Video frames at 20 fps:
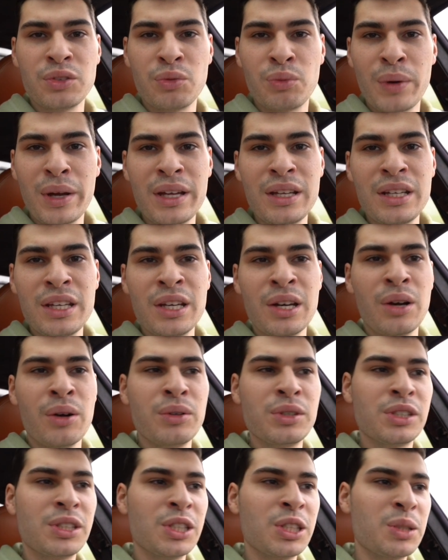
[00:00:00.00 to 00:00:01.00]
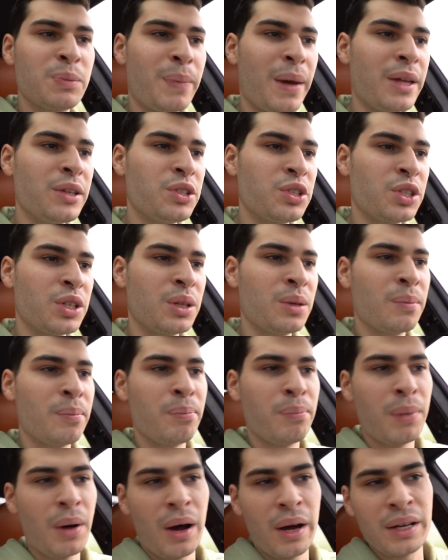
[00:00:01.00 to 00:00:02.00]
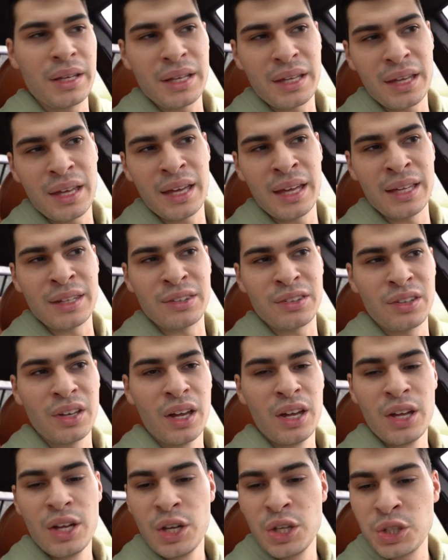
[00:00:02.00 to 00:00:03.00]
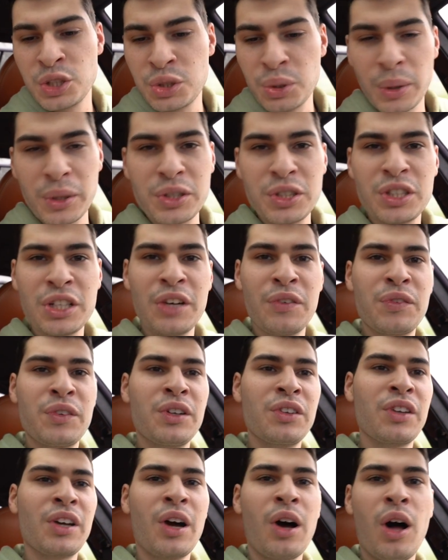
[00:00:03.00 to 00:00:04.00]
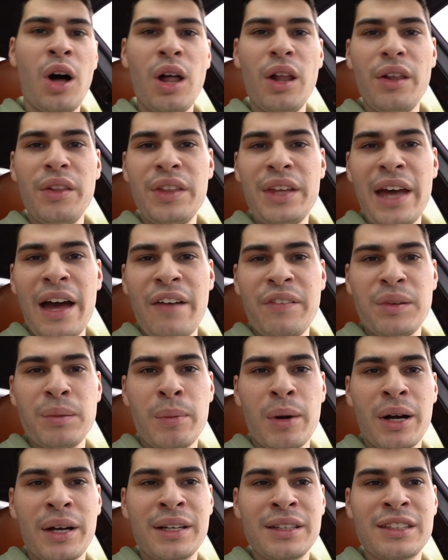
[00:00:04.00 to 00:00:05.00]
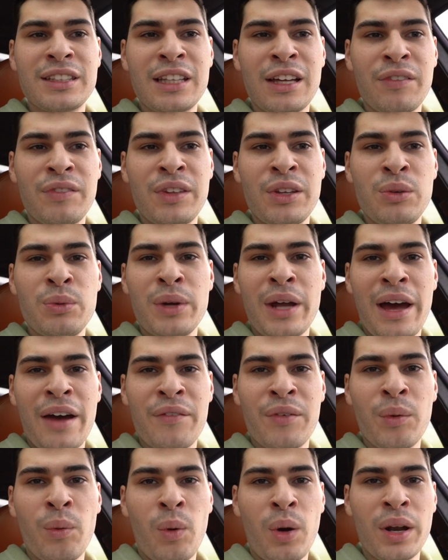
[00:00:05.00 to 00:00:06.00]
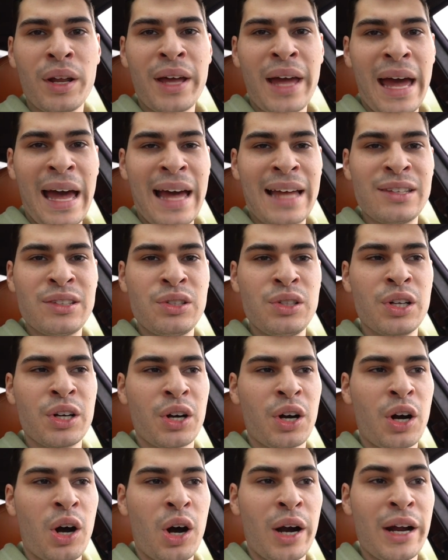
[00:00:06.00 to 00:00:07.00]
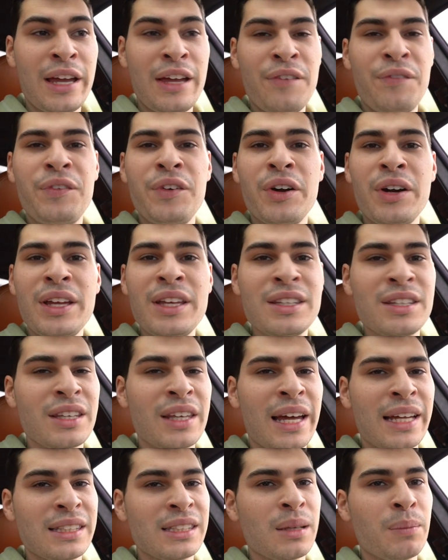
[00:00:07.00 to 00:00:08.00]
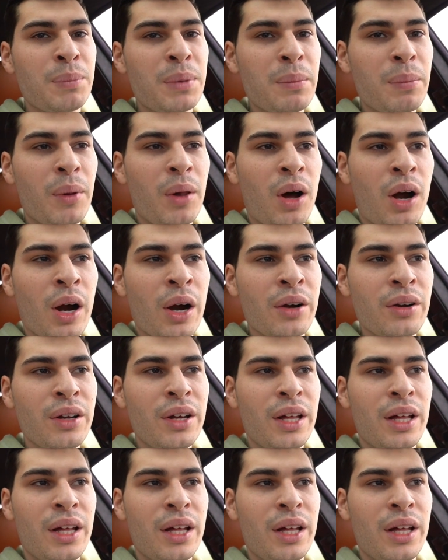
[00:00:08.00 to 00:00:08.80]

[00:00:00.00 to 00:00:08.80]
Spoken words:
radios, suspension, body kits, short shifters, like all of the aftermarket stuff that you would ever want to add to your car. If you're into that, some people aren't,